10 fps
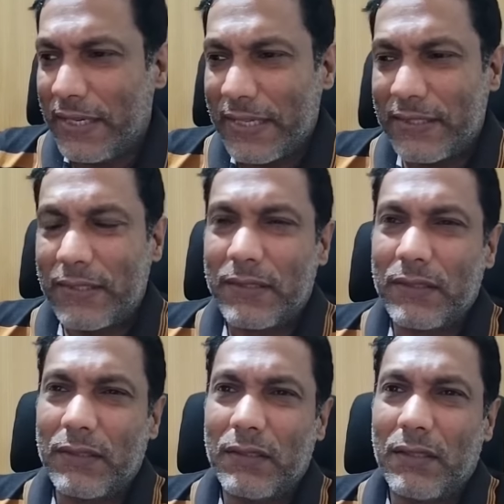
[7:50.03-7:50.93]

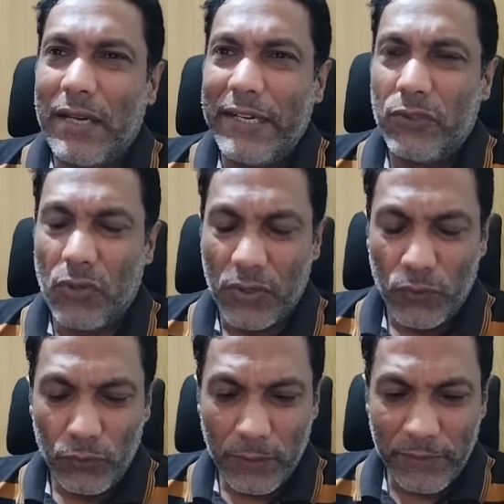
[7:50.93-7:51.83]
Yes, I
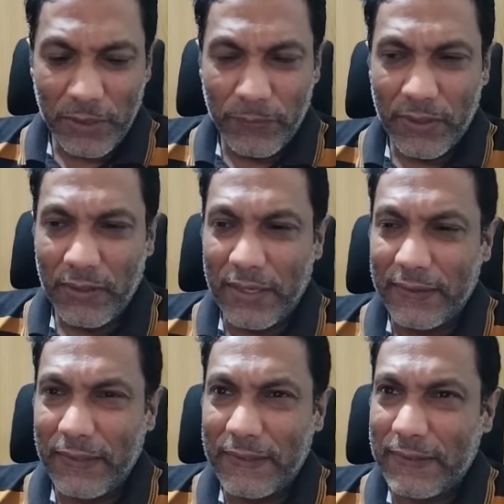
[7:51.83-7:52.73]
talked to the people
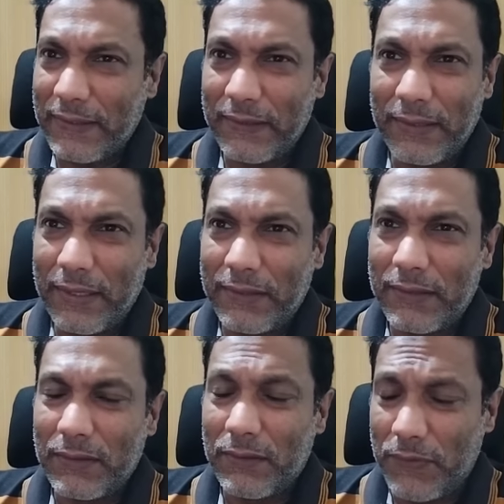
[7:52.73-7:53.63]
and they say that
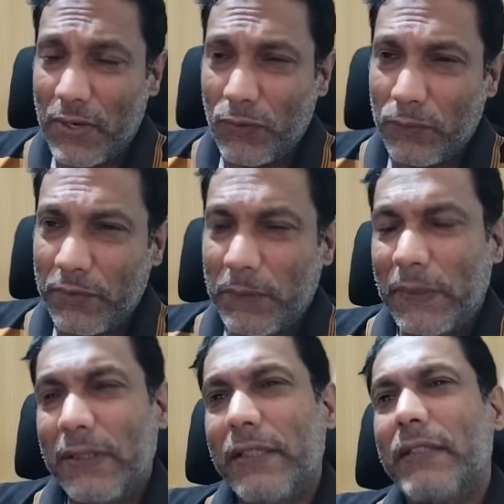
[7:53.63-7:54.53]
Fano
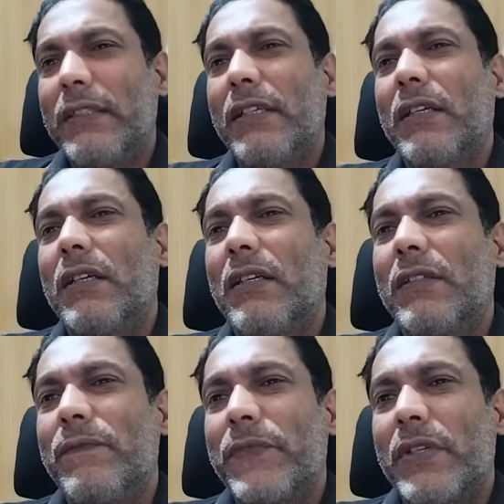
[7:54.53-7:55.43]
people, they
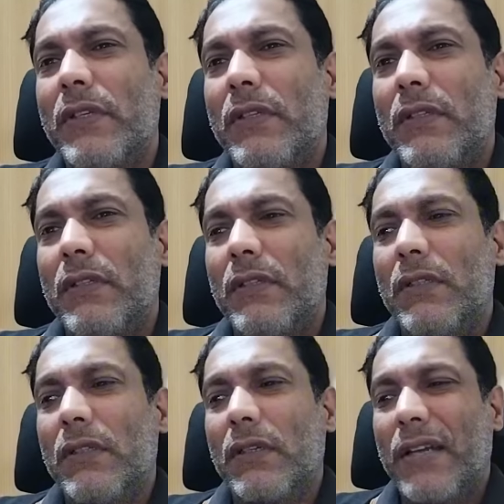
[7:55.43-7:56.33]
are
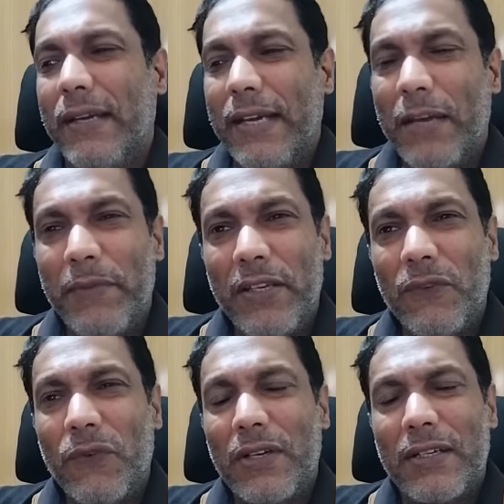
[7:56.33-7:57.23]

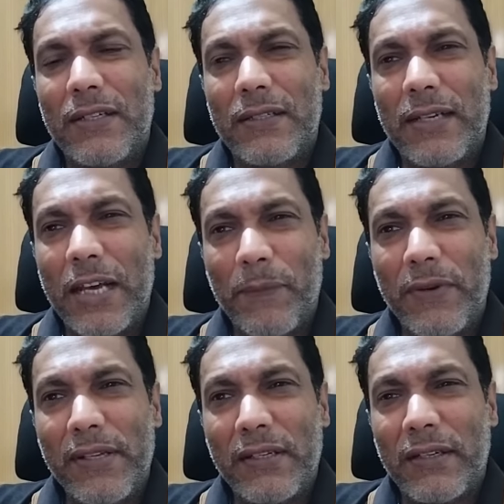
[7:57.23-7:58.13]
condemning what
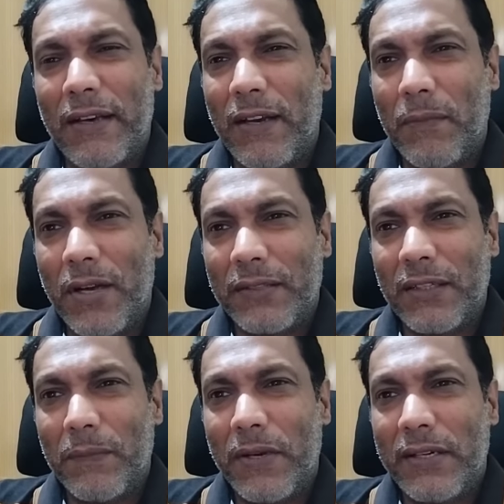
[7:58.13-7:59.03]
happened in Raya
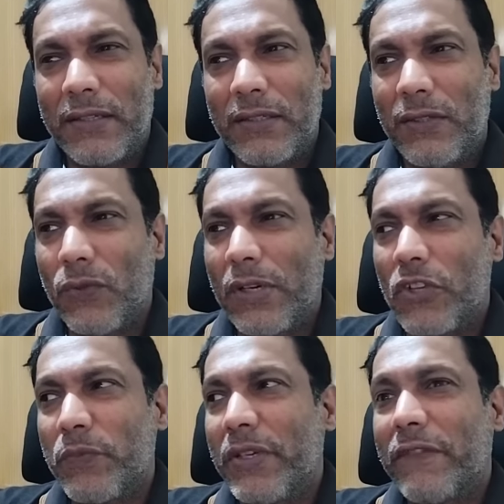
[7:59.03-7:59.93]
Alamata, but no
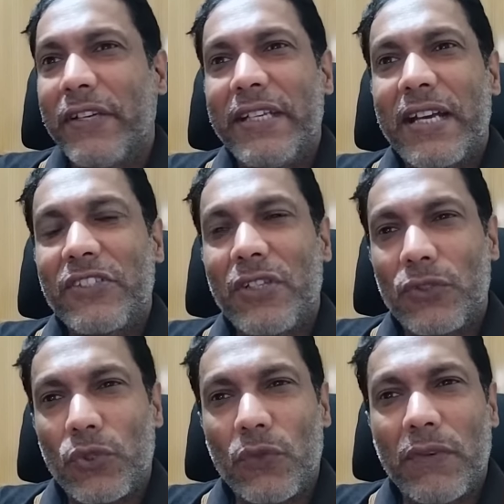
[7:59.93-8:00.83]
announcement of any
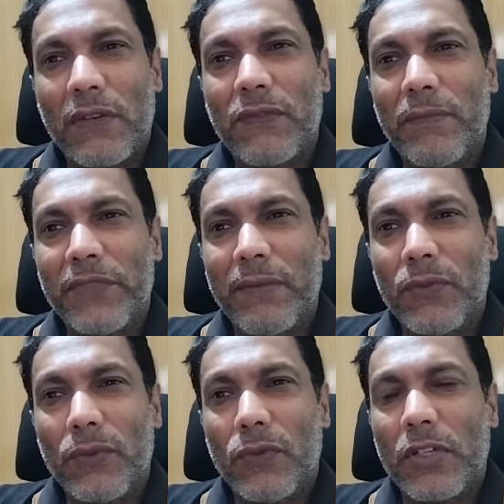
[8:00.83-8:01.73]
action so far from
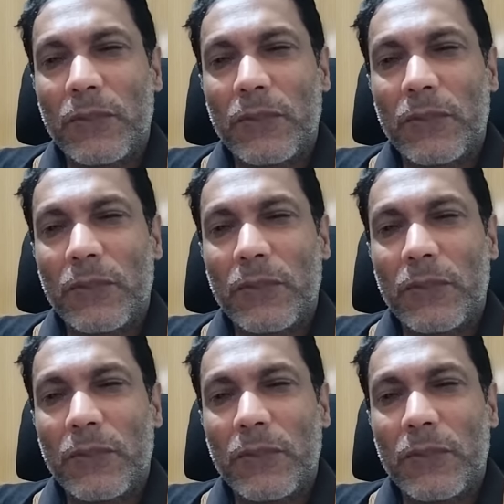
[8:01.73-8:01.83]
them, no